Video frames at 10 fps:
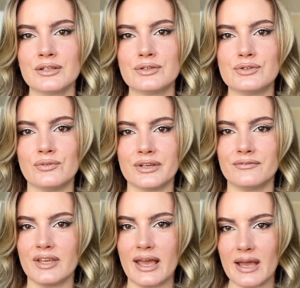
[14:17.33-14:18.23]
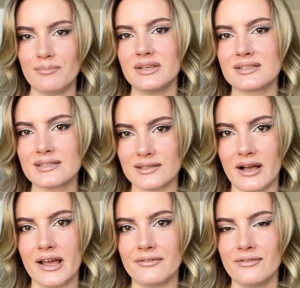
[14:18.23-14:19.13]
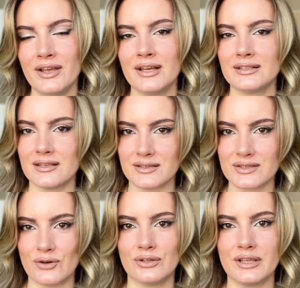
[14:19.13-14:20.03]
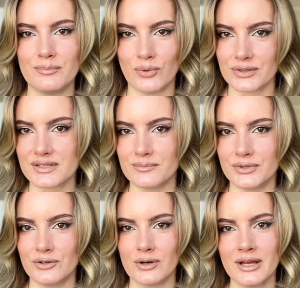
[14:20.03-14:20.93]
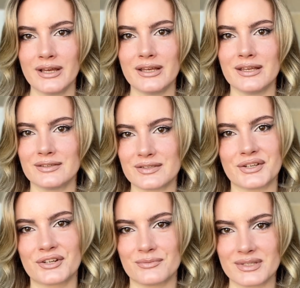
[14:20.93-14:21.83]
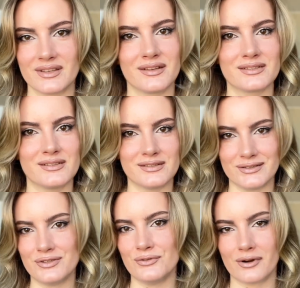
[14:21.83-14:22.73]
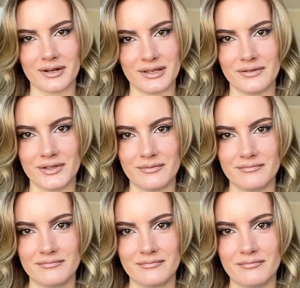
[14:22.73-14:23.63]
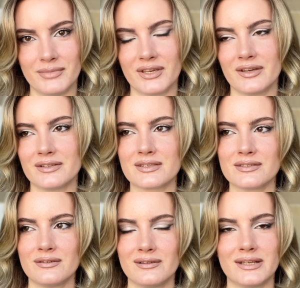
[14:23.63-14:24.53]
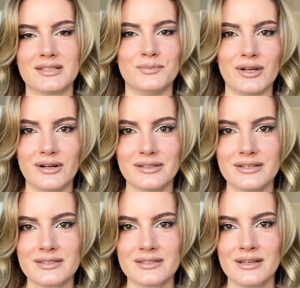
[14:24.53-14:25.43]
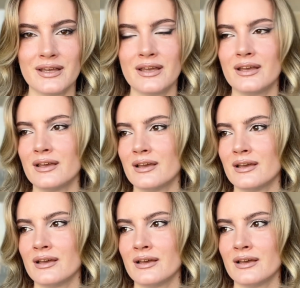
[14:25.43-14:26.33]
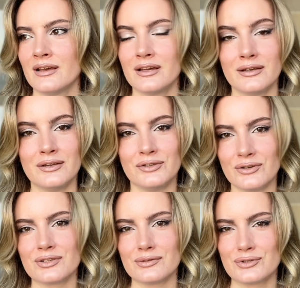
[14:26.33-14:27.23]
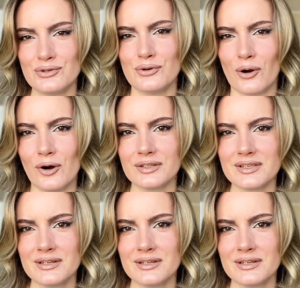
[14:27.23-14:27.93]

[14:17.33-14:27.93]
to live the happiest life that is only possible in the circumstances that you are given. Because let's be honest, you're too hot,